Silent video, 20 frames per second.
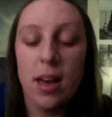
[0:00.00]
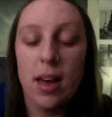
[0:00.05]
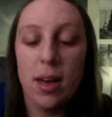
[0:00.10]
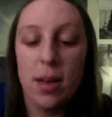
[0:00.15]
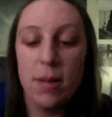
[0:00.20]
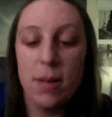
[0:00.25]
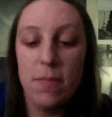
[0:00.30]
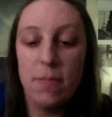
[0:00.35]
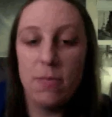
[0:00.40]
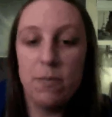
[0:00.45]

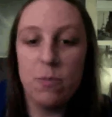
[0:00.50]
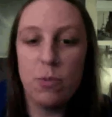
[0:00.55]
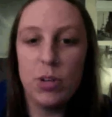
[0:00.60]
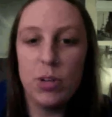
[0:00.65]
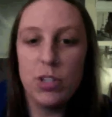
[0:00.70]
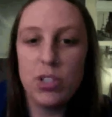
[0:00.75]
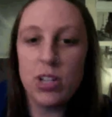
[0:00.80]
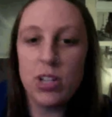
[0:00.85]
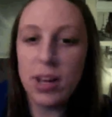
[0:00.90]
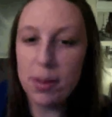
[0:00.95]
Um,
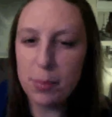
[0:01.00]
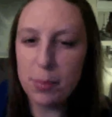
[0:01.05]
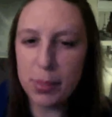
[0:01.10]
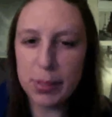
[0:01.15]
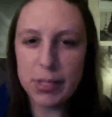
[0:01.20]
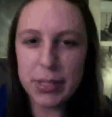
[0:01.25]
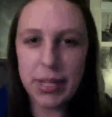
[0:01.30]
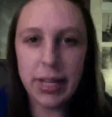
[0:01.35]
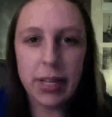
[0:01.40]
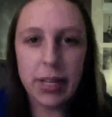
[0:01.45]
one shot in
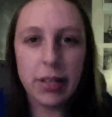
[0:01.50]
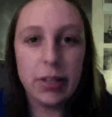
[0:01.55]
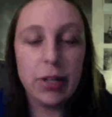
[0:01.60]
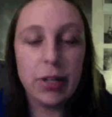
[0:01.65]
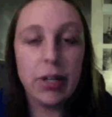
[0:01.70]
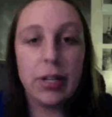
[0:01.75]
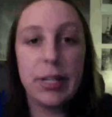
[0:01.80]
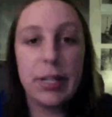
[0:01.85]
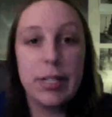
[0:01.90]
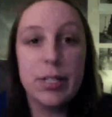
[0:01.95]

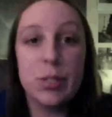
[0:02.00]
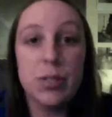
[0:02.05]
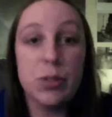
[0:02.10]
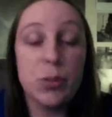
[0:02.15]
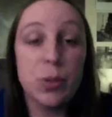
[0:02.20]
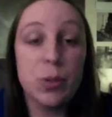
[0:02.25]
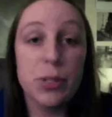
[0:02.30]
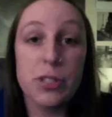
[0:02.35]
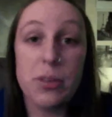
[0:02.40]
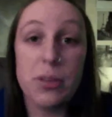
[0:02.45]
particular is
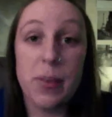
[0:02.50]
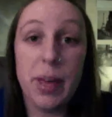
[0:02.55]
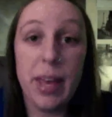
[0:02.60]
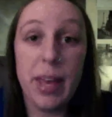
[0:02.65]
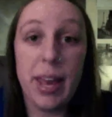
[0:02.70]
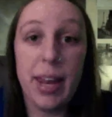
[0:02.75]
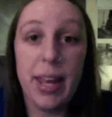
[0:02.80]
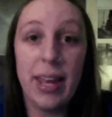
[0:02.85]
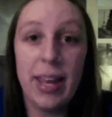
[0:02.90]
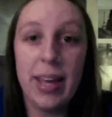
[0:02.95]
towards the
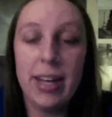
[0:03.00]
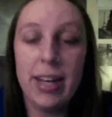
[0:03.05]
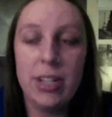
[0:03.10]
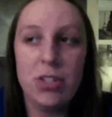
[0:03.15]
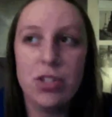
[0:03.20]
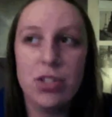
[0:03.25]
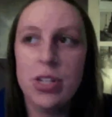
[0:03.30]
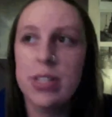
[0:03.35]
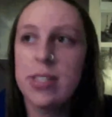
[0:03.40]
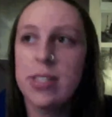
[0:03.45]
beginning, and
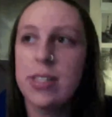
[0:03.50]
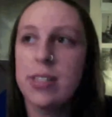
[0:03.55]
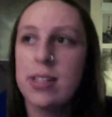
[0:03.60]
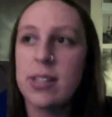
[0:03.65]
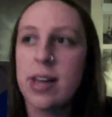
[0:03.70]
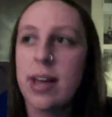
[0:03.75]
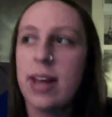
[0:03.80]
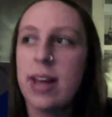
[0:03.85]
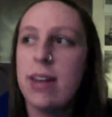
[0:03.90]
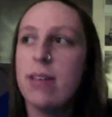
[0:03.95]
it's just
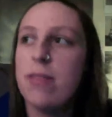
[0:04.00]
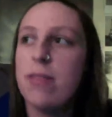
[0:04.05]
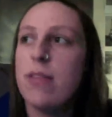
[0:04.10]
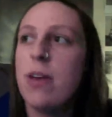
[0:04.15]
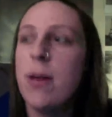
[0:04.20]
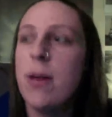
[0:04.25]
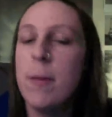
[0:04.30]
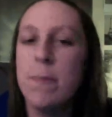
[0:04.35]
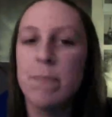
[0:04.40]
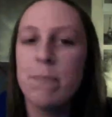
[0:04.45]
this kind
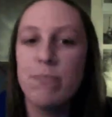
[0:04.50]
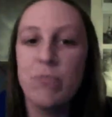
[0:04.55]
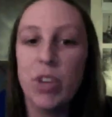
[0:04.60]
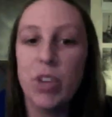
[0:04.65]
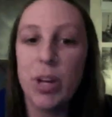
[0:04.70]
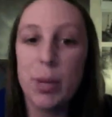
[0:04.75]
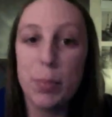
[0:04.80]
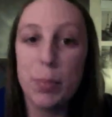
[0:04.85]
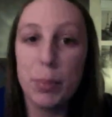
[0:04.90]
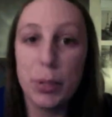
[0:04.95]
of
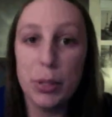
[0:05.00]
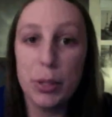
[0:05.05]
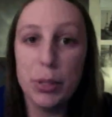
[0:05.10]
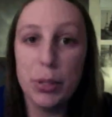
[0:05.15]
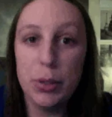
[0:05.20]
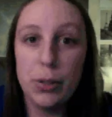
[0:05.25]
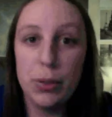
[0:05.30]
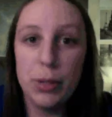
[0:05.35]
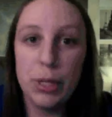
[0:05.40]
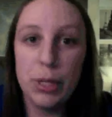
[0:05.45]
very
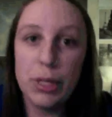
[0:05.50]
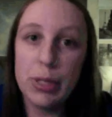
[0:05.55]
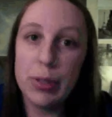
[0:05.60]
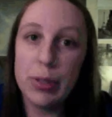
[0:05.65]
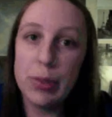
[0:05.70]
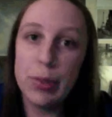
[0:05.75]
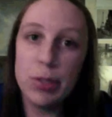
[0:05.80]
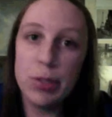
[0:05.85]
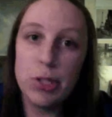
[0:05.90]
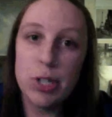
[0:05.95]
blue
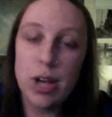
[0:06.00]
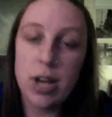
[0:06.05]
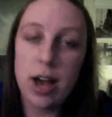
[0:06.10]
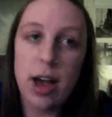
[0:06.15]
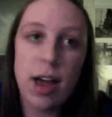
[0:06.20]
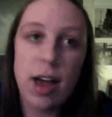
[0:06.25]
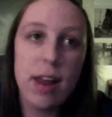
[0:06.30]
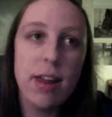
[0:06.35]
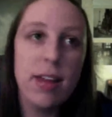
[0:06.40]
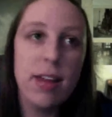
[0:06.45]
hued
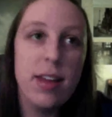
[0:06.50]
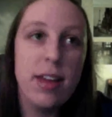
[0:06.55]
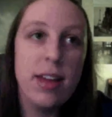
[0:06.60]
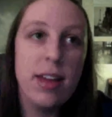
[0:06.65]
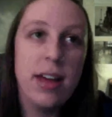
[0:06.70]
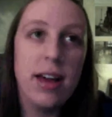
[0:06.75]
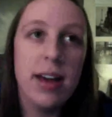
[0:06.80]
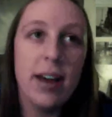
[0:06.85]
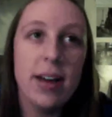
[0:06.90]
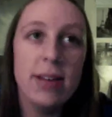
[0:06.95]
shot
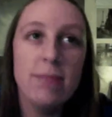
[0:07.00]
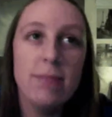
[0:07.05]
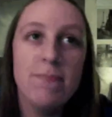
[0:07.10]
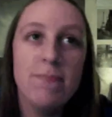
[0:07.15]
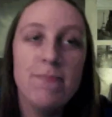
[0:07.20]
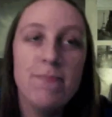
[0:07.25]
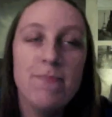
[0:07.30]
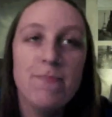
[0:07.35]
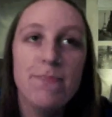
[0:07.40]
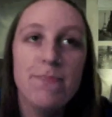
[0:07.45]

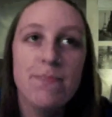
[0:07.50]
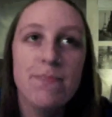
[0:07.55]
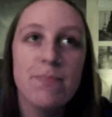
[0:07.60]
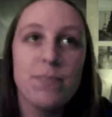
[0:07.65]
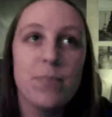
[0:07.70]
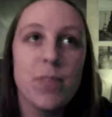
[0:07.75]
um,